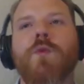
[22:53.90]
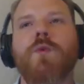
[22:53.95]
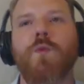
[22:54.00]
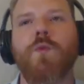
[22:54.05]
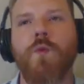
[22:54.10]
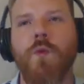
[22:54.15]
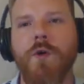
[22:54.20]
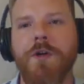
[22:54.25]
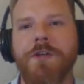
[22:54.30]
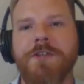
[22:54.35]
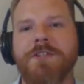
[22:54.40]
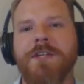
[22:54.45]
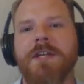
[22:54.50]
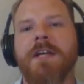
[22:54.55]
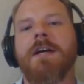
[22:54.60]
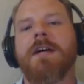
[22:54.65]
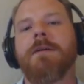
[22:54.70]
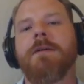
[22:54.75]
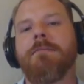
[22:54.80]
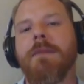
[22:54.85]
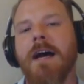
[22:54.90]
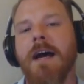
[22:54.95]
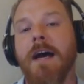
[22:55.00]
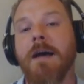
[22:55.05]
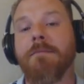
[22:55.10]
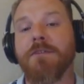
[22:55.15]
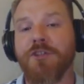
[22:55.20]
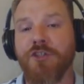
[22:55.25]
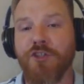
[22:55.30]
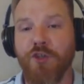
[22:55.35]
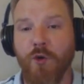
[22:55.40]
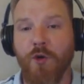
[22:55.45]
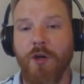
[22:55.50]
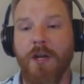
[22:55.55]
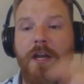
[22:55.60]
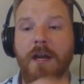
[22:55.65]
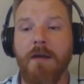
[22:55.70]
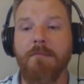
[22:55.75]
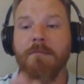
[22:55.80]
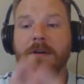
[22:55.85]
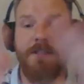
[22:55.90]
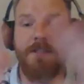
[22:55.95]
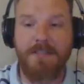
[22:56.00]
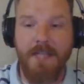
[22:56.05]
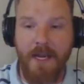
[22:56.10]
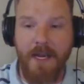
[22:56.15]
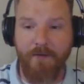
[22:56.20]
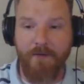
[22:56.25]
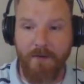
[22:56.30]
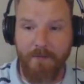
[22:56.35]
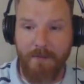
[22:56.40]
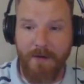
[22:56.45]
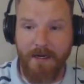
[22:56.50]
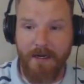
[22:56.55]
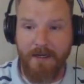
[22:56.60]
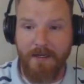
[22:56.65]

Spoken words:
once by a majority amongst everybody.